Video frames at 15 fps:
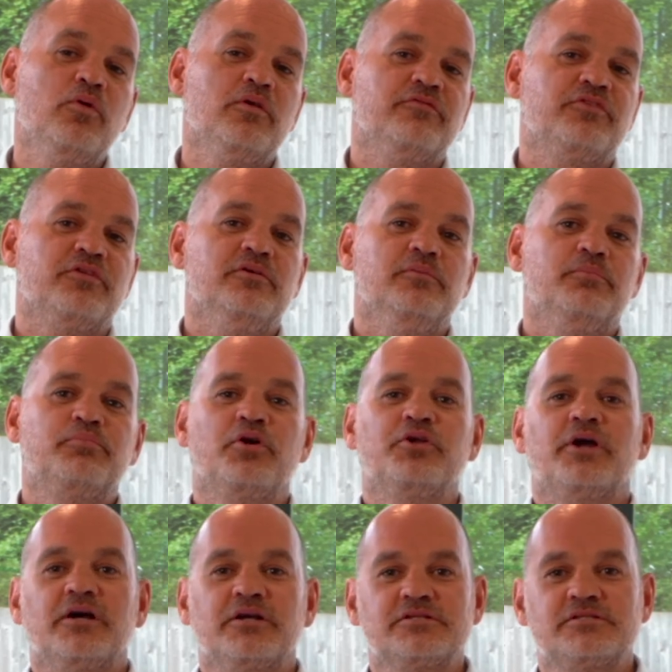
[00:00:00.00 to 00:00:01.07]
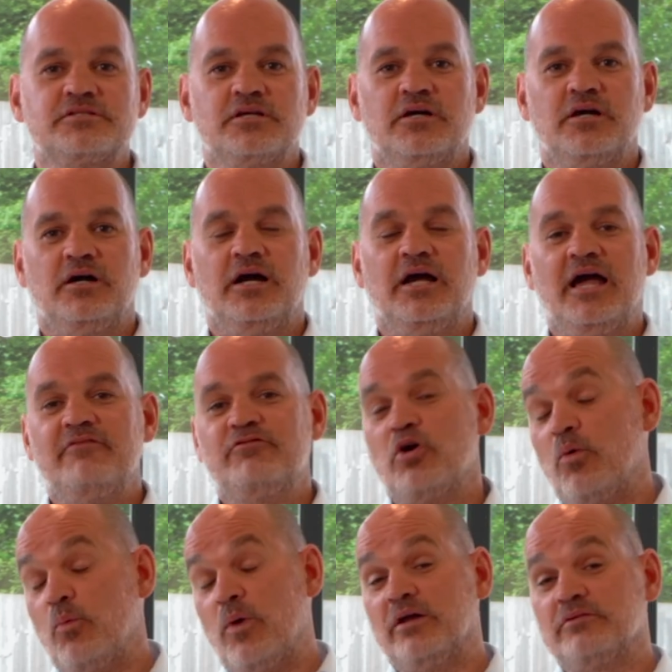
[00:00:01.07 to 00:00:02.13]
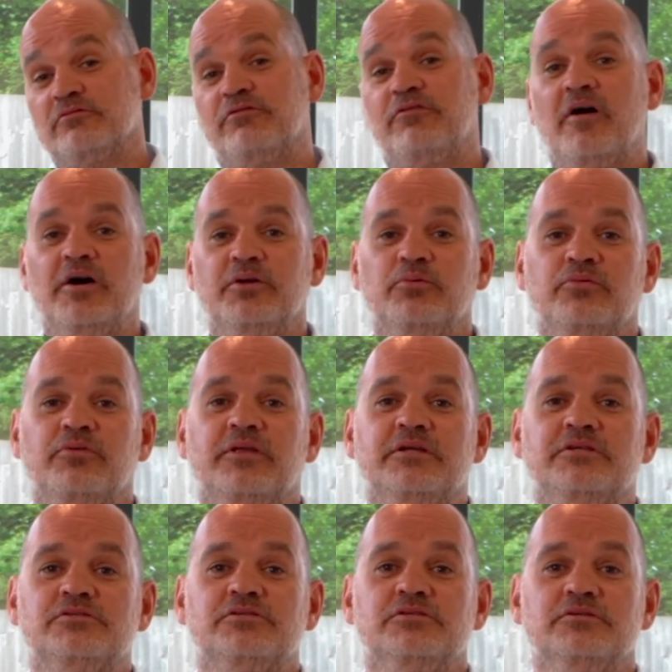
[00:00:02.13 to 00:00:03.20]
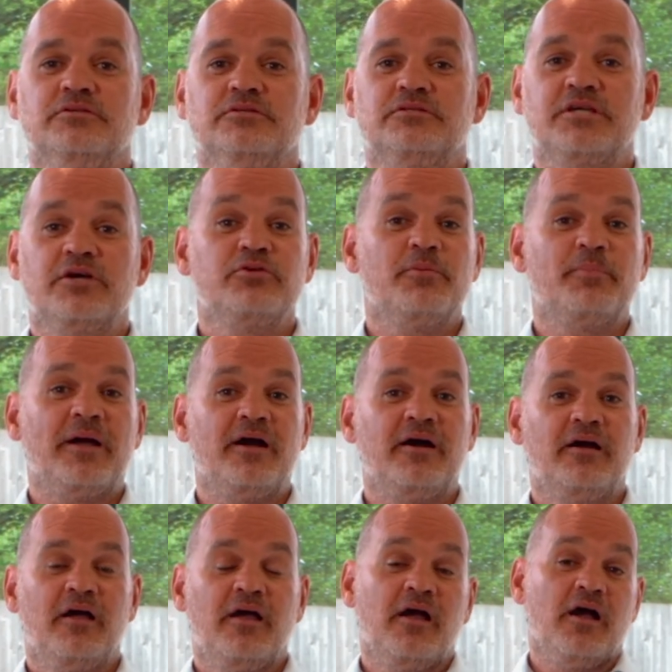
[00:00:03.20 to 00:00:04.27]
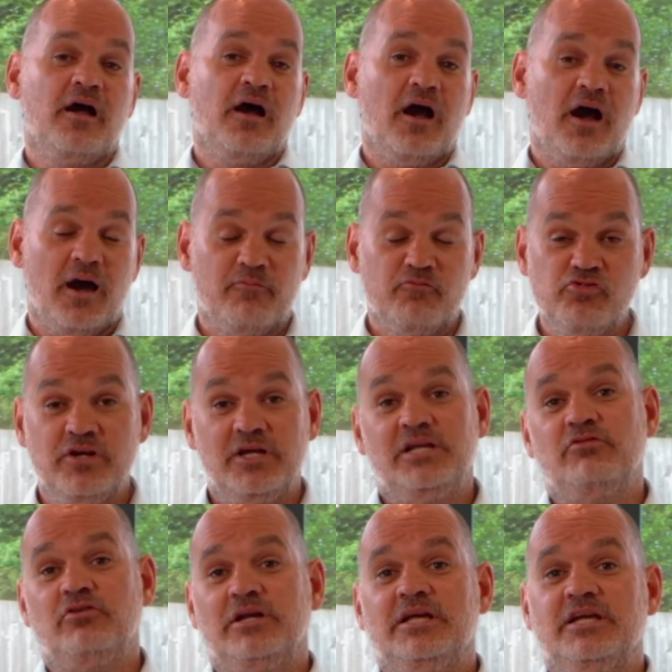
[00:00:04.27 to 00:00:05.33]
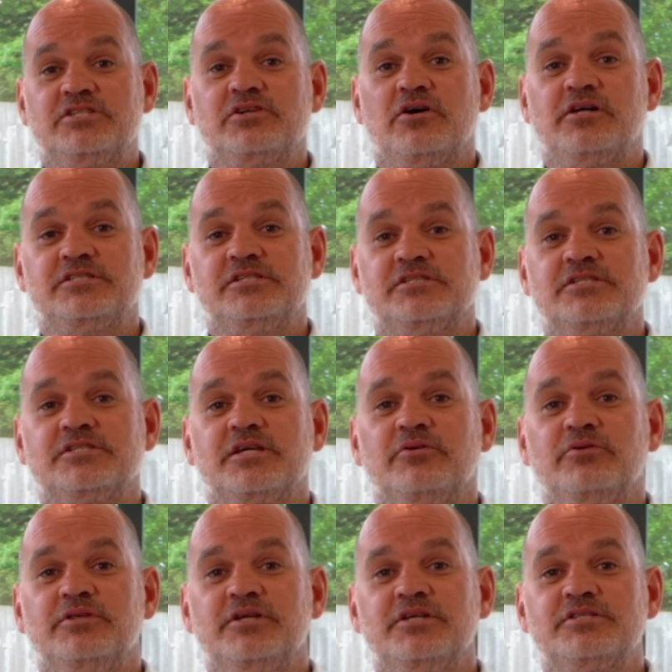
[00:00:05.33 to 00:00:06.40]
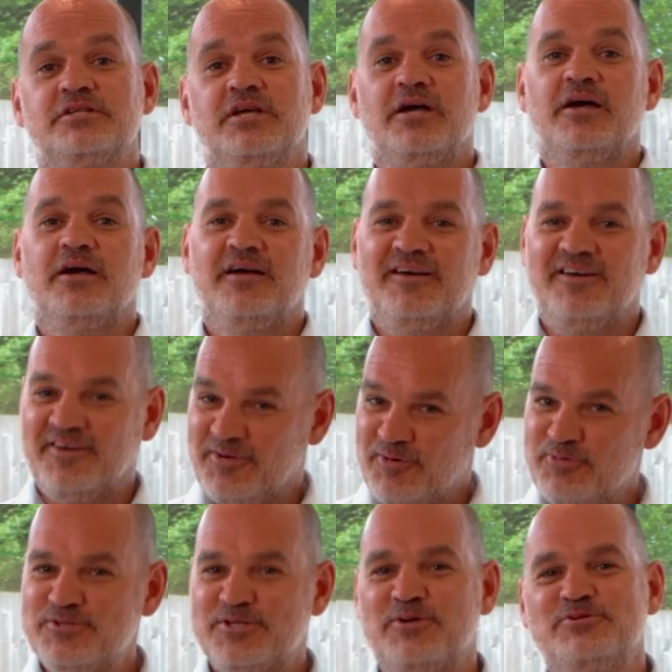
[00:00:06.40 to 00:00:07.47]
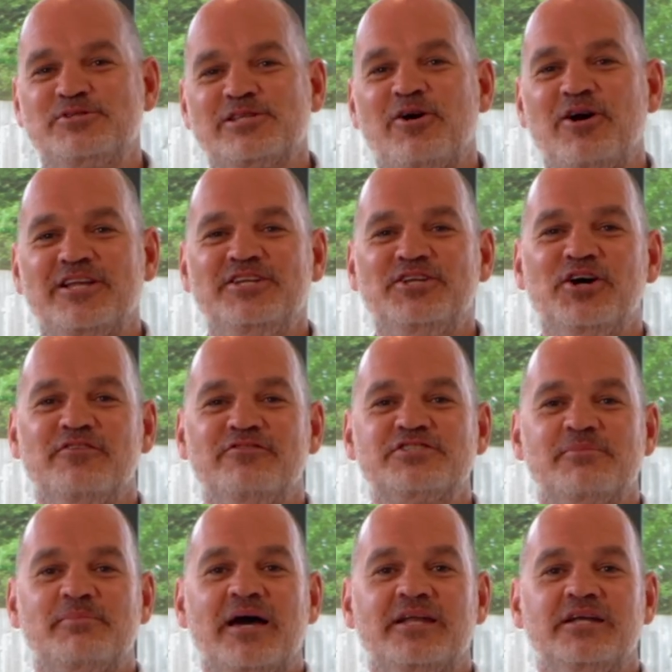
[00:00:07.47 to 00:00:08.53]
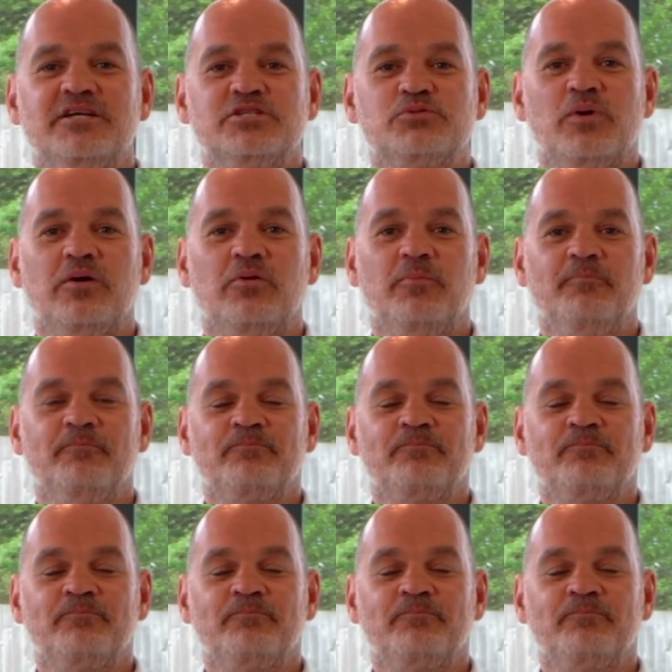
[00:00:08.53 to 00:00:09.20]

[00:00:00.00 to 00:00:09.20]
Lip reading: of the products. I have got one final thing to tell you about. I'm really, really excited to tell you this. Also slightly nervous about it as well.